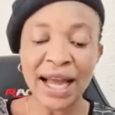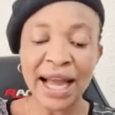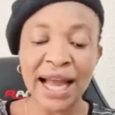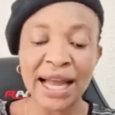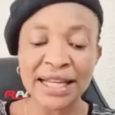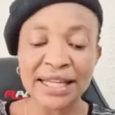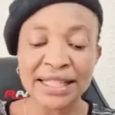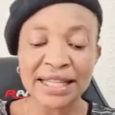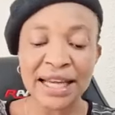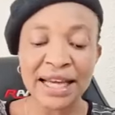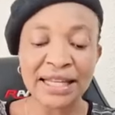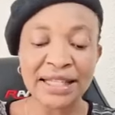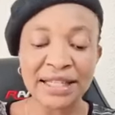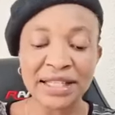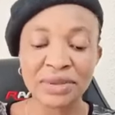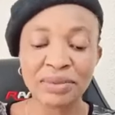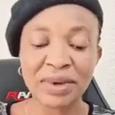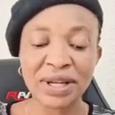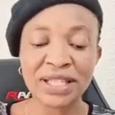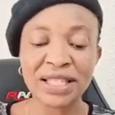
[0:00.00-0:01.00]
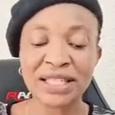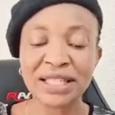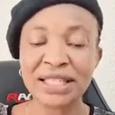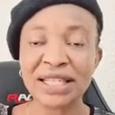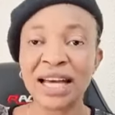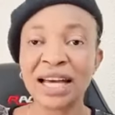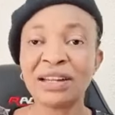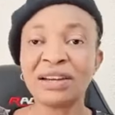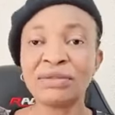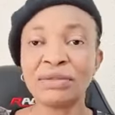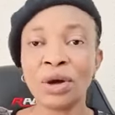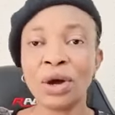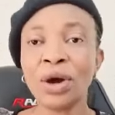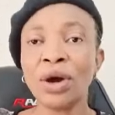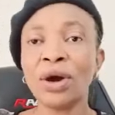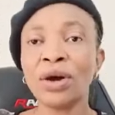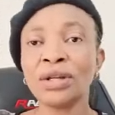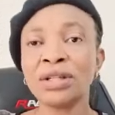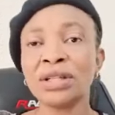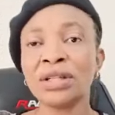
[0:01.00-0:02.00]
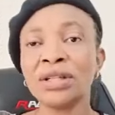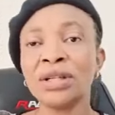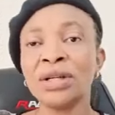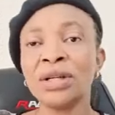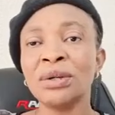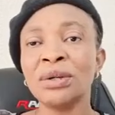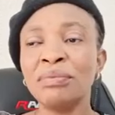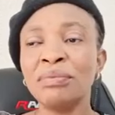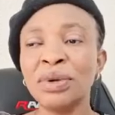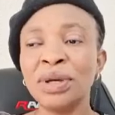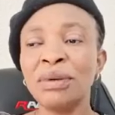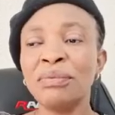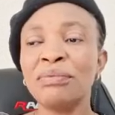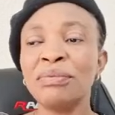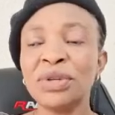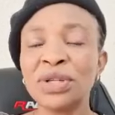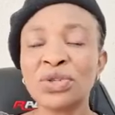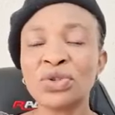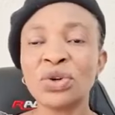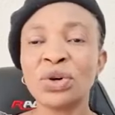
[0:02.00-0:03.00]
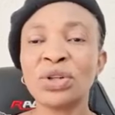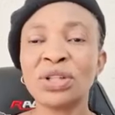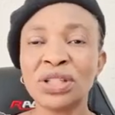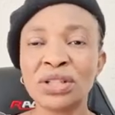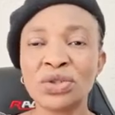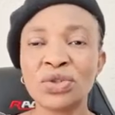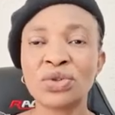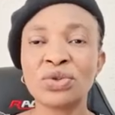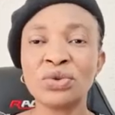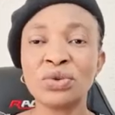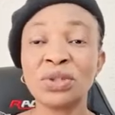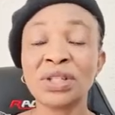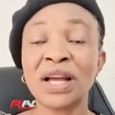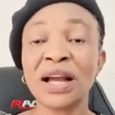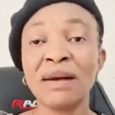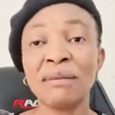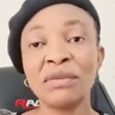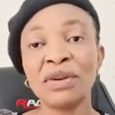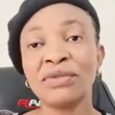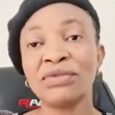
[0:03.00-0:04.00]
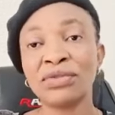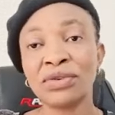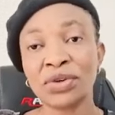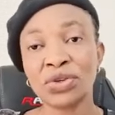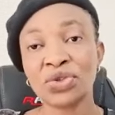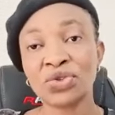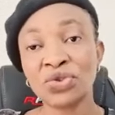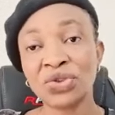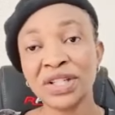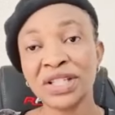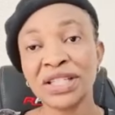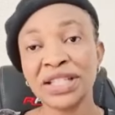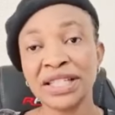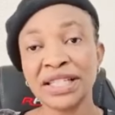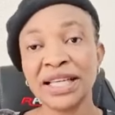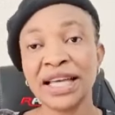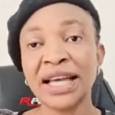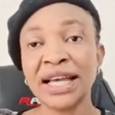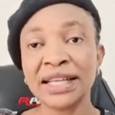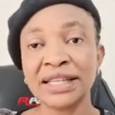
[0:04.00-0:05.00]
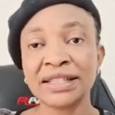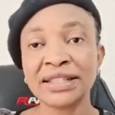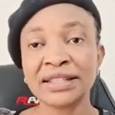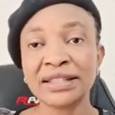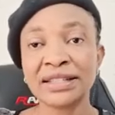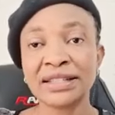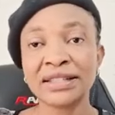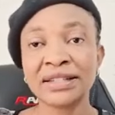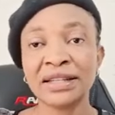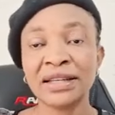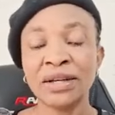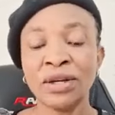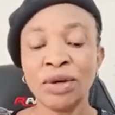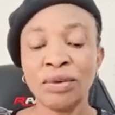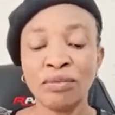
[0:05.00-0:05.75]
I tell this person, child of God, being misunderstood can be frustrating, yes.